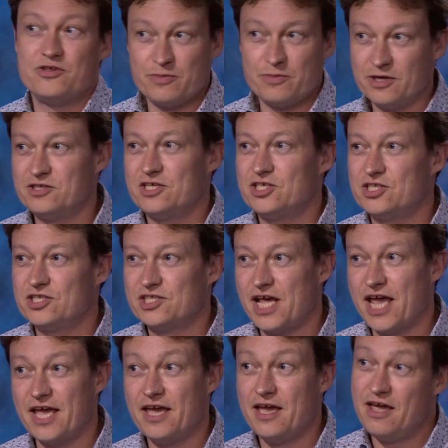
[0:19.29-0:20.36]
And the politicians are
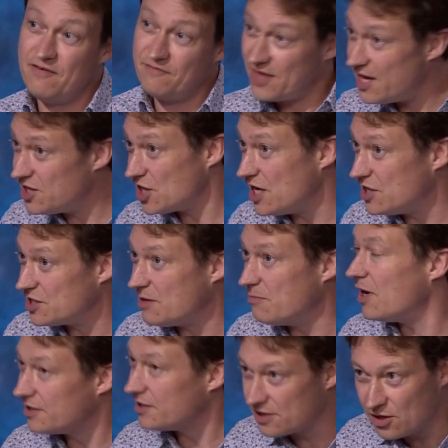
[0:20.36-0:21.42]
saying, if they change their
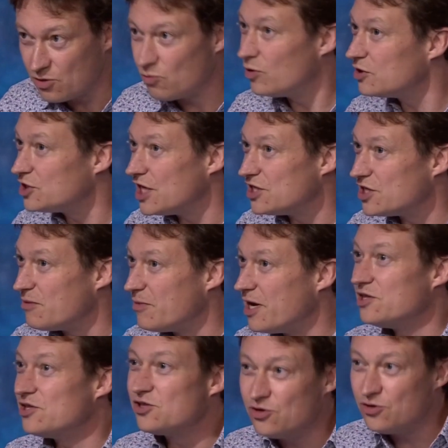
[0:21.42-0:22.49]
minds, we'll change our
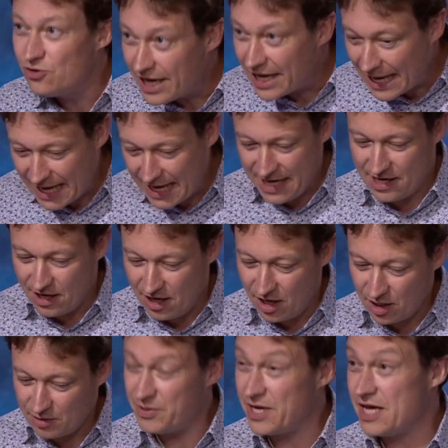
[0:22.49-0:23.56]
minds too, in a
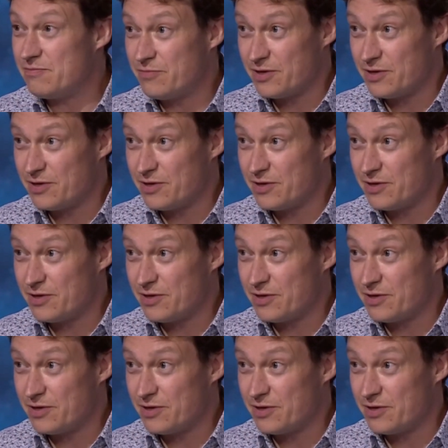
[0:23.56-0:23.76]
heartbeat.